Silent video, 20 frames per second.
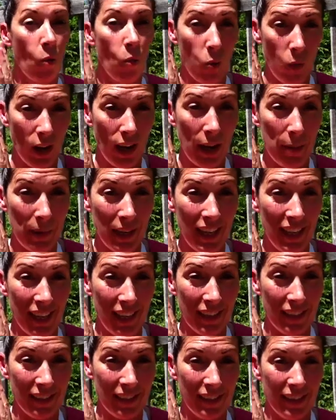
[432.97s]
What I mean
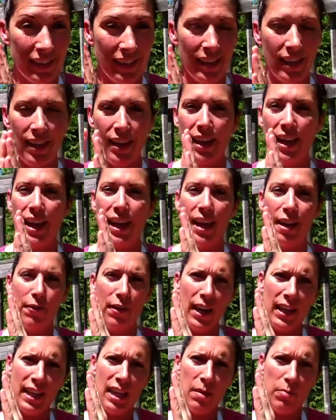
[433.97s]
is, if
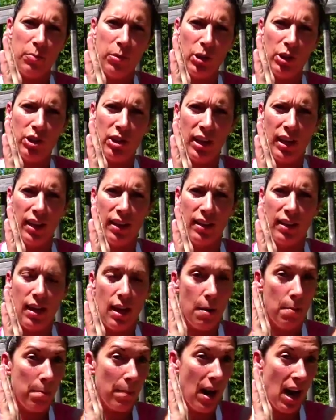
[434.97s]
I keep pushing
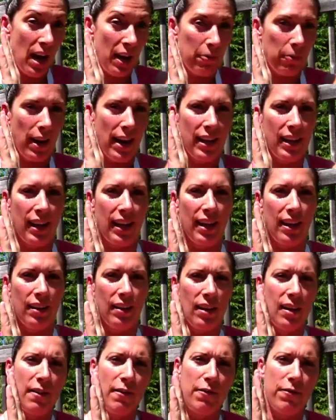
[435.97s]
my right hand
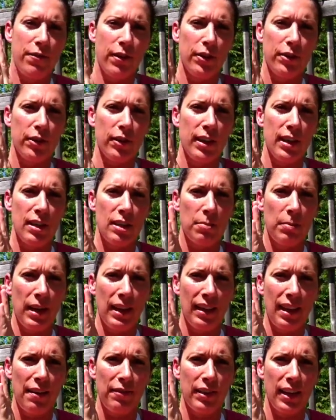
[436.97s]
further into my
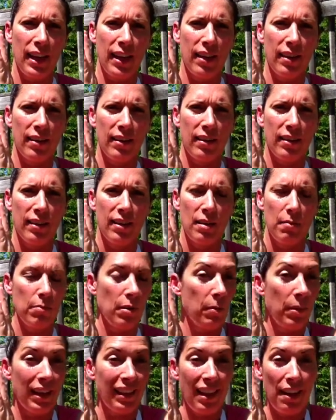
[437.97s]
left hand,
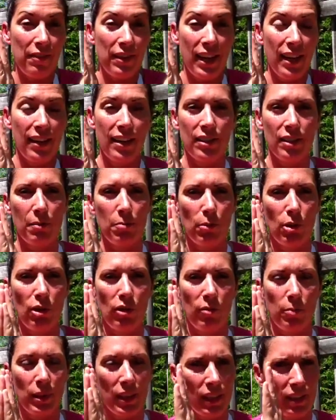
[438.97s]
but my left hand doesn't
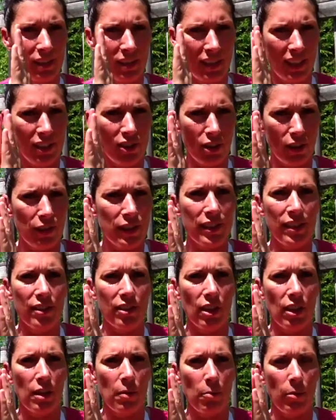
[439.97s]
move because these surfaces
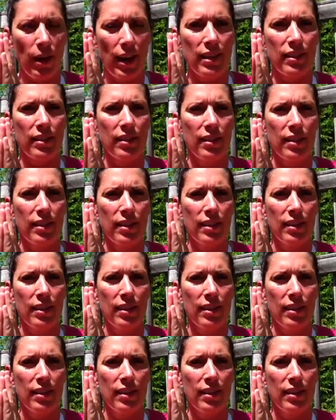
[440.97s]
are compressed,